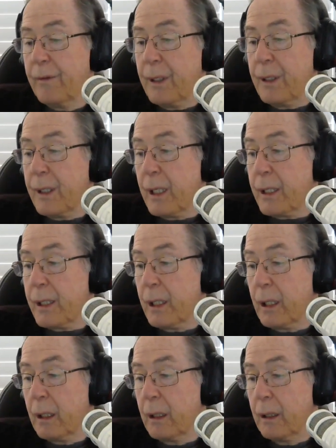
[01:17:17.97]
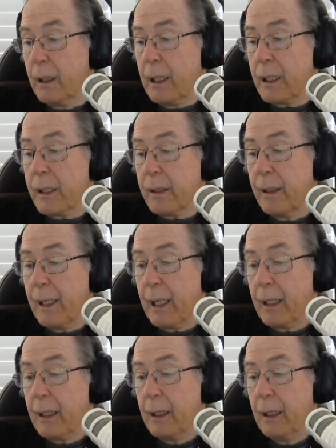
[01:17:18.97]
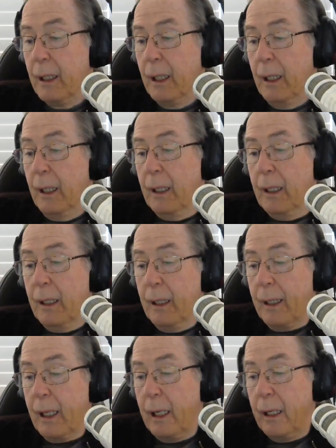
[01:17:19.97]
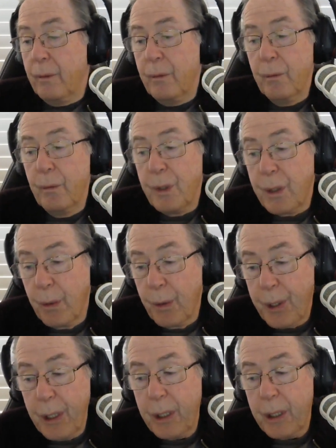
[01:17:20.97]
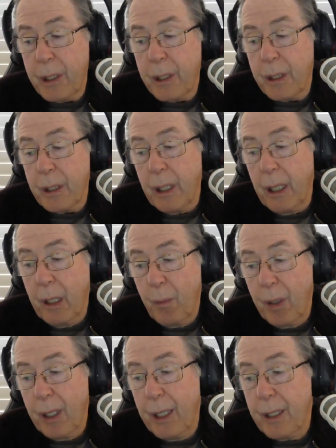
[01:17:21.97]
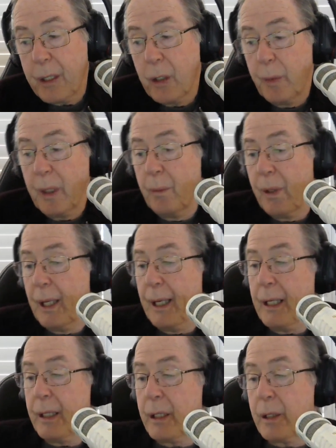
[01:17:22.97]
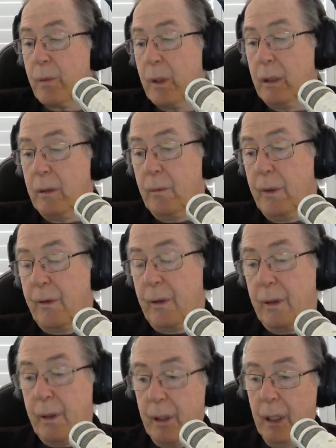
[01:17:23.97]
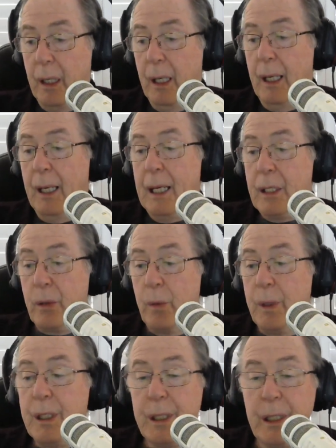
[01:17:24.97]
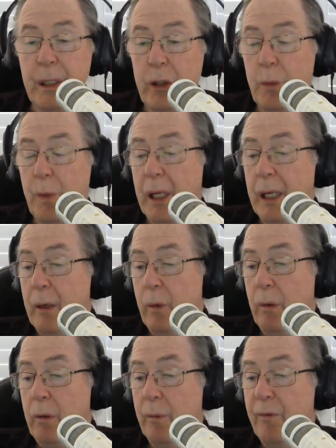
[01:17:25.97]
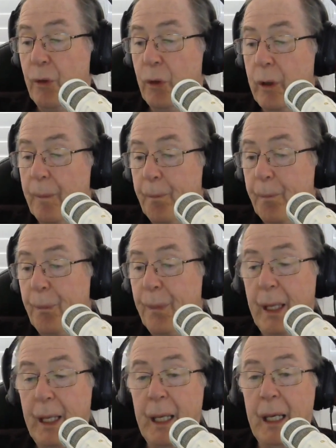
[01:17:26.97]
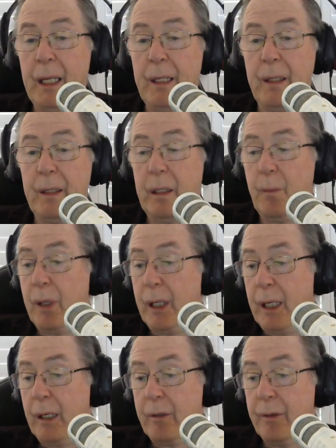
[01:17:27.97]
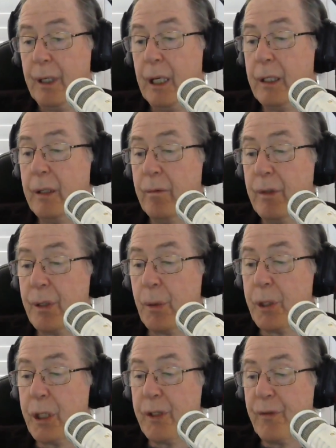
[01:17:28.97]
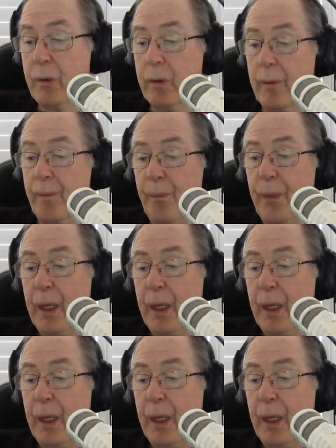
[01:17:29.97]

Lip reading: Fantastic. Exciting. Okay. Resources, players helping players. Well, we've got, as always, the new player welcome forum and the player created resources forum.